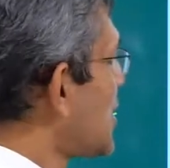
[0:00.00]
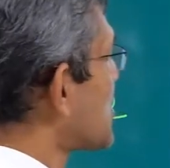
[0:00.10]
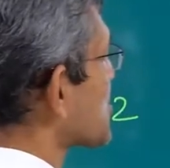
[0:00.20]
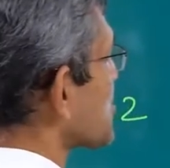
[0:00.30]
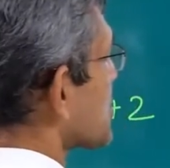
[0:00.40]

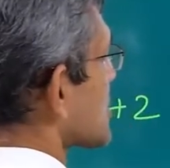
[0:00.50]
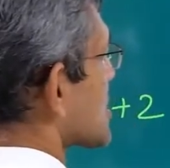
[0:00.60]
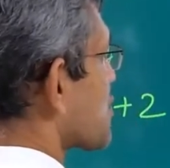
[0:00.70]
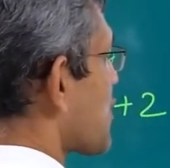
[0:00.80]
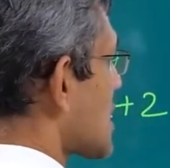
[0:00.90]
So this
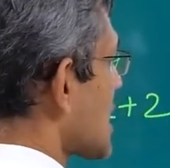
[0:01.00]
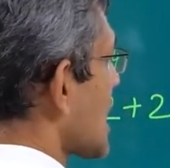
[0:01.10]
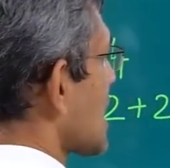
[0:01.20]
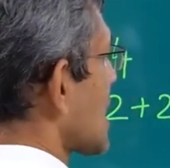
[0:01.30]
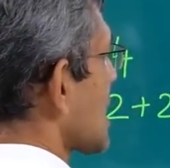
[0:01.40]
is one
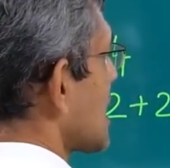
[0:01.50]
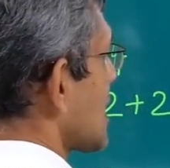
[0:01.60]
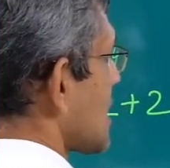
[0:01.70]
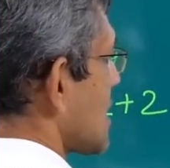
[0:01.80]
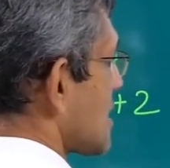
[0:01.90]
diagonal,
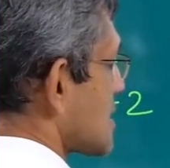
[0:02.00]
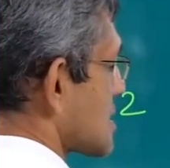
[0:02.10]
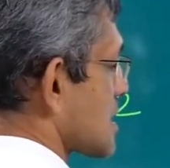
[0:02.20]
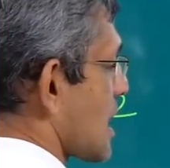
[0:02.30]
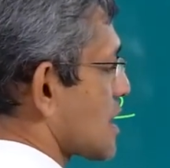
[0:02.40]
this
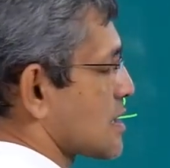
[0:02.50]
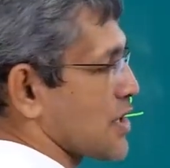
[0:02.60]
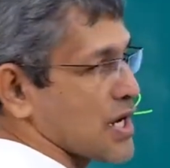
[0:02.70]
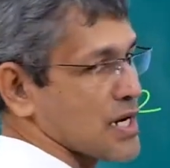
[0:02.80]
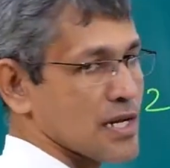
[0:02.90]
is another
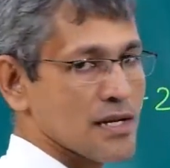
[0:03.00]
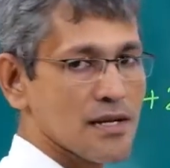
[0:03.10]
diagonal.